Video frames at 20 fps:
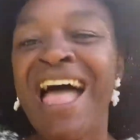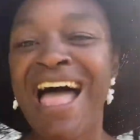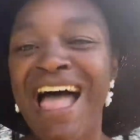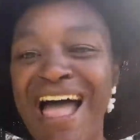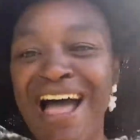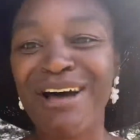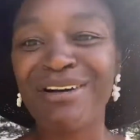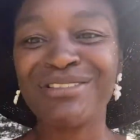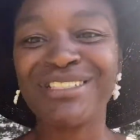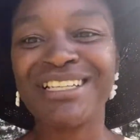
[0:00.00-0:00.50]

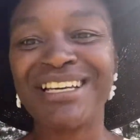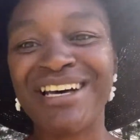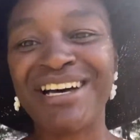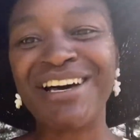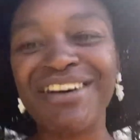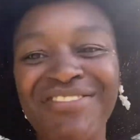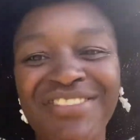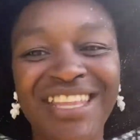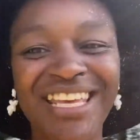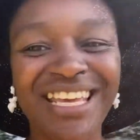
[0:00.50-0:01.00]
out
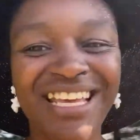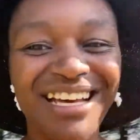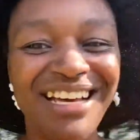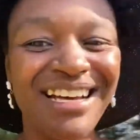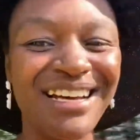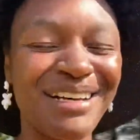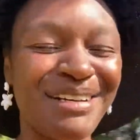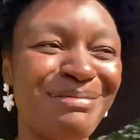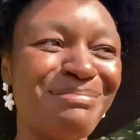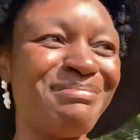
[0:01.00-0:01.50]
of
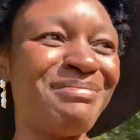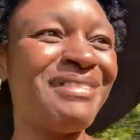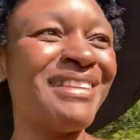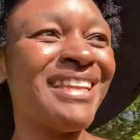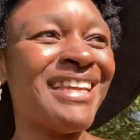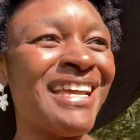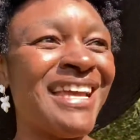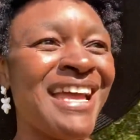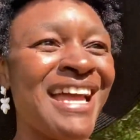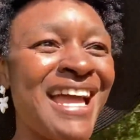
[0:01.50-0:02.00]

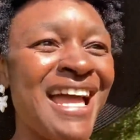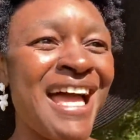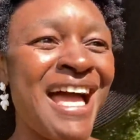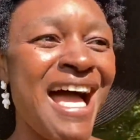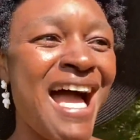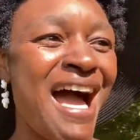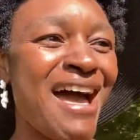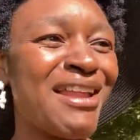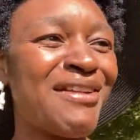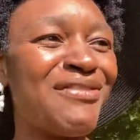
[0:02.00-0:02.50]

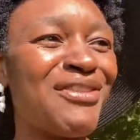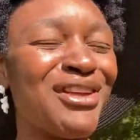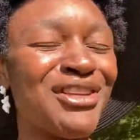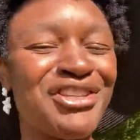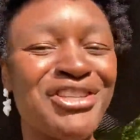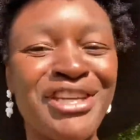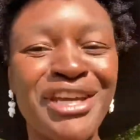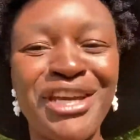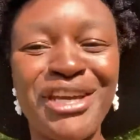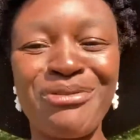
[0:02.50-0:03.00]

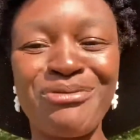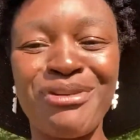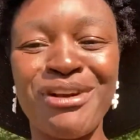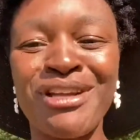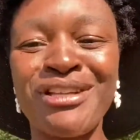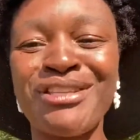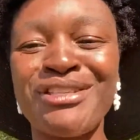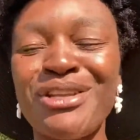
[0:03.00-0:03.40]
the chicken run.